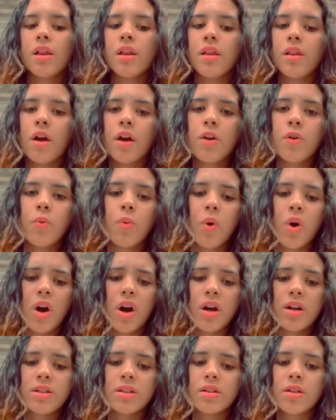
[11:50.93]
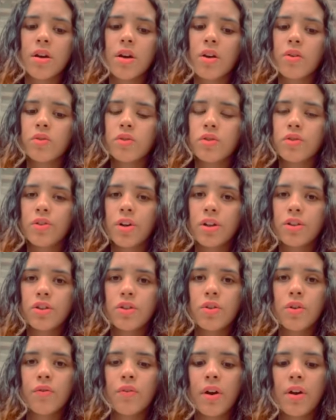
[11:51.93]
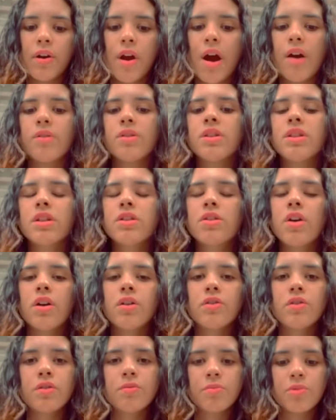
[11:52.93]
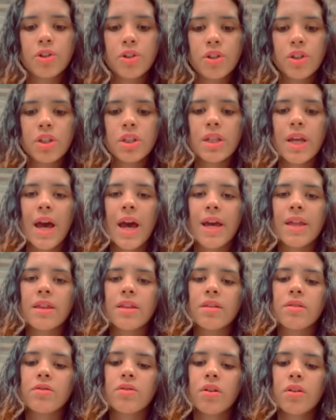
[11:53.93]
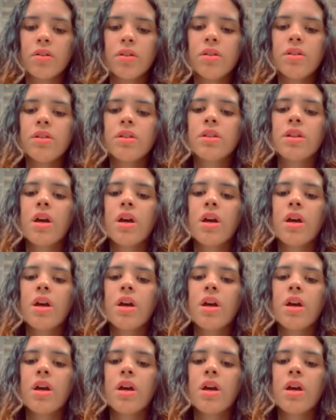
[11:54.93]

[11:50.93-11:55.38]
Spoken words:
Likewise, the construction of around 600 bridges and tunnels